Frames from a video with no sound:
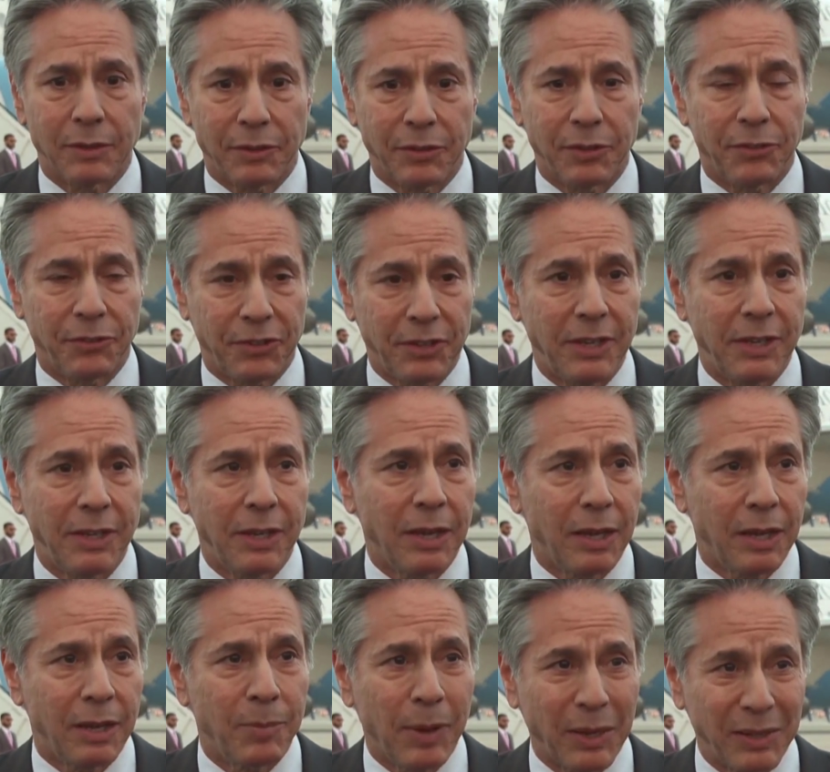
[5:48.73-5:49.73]
to see
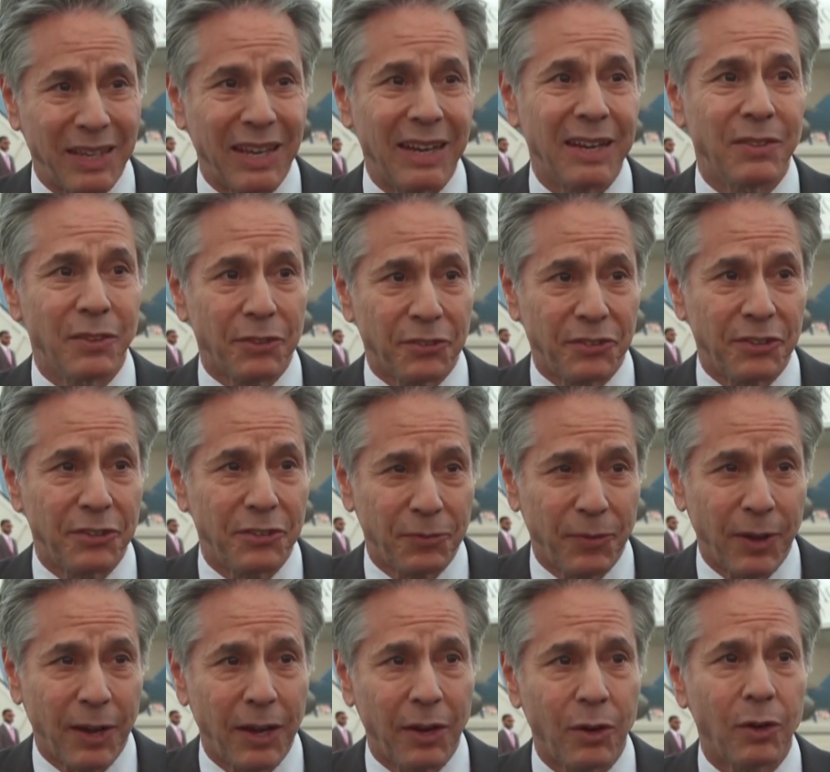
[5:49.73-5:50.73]
about getting the
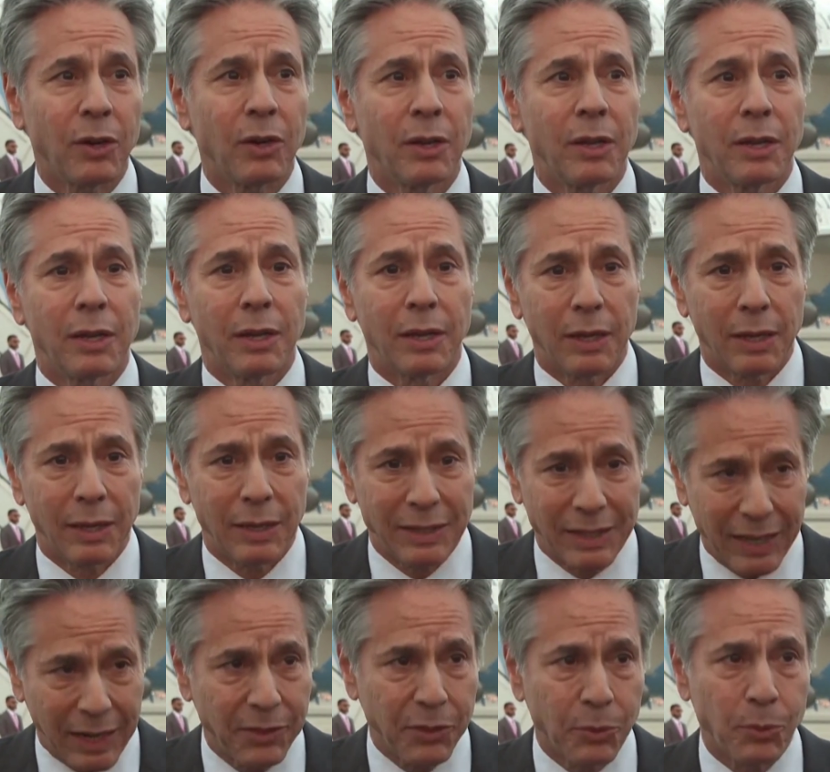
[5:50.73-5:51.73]
ceasefire,
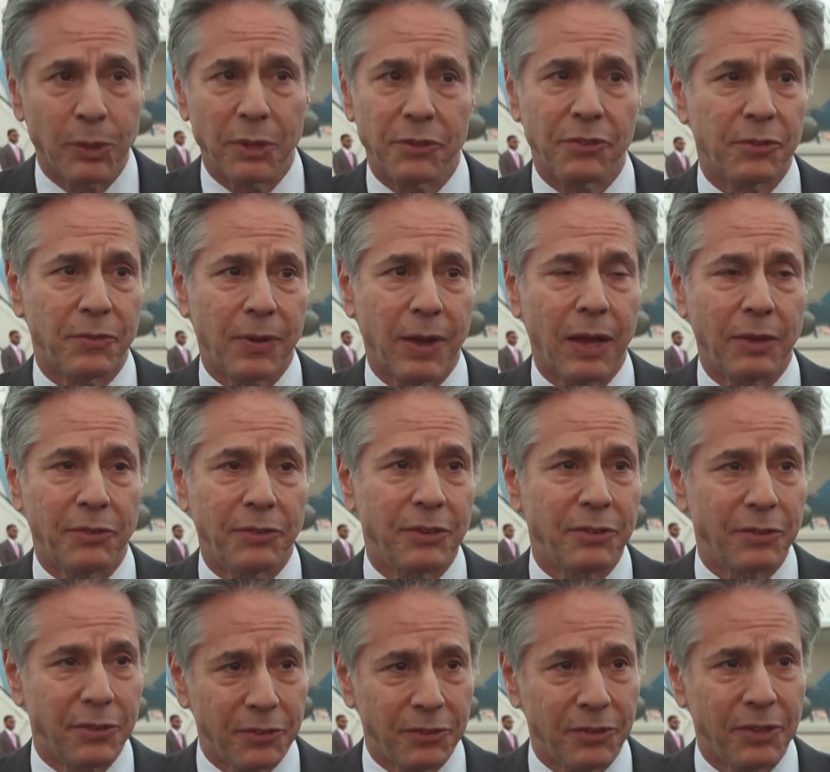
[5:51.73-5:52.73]
getting the release of
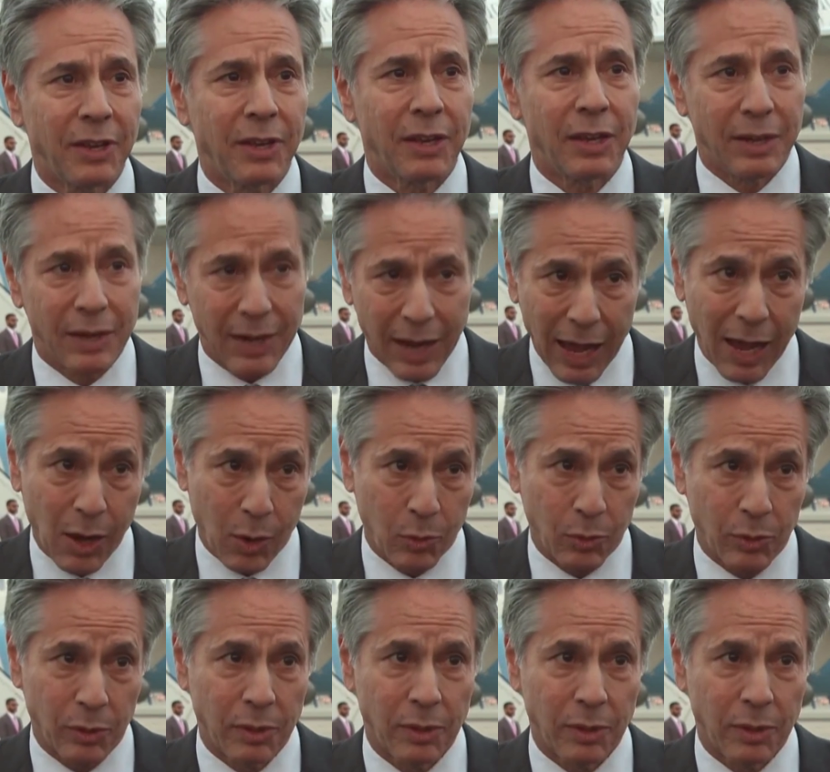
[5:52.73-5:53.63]
hostages now.